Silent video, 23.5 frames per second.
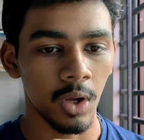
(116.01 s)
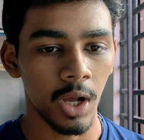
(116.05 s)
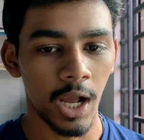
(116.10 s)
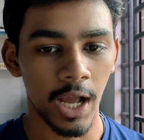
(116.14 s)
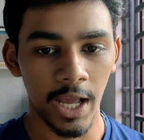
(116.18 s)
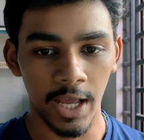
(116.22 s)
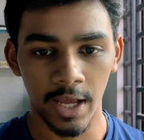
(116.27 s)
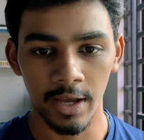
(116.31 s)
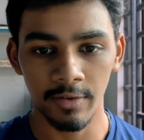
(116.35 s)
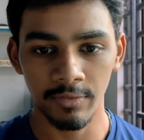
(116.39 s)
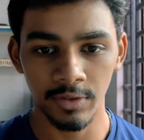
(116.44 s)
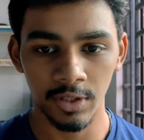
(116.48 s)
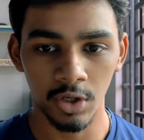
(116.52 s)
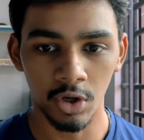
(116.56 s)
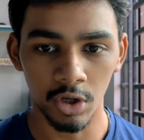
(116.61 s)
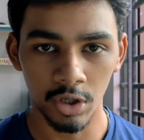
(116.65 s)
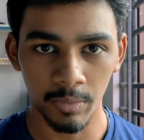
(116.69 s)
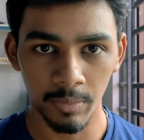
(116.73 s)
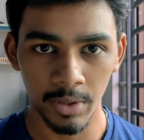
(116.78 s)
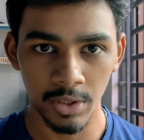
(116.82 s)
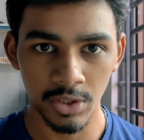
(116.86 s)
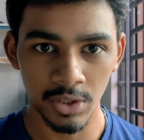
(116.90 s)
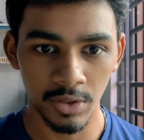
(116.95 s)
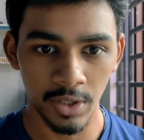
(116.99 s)
I have the
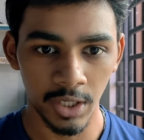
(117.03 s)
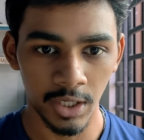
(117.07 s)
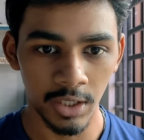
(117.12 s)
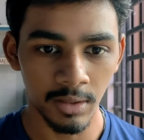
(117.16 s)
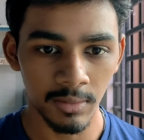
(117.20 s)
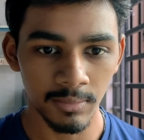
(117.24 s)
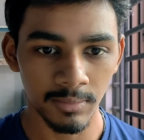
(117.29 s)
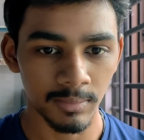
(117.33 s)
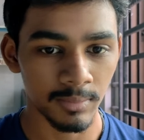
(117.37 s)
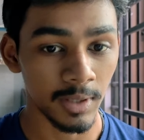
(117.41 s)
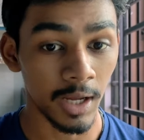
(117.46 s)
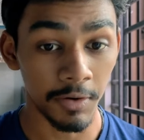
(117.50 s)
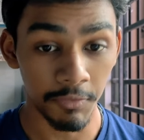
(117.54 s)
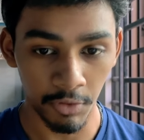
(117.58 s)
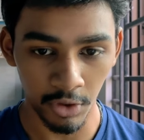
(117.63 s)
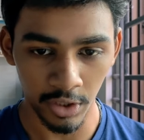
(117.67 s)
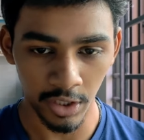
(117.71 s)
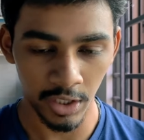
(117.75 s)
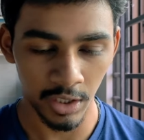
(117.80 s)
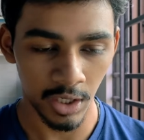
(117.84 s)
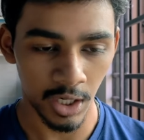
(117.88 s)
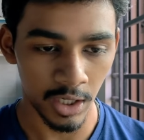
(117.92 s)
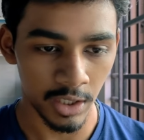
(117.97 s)
automation ready. I've already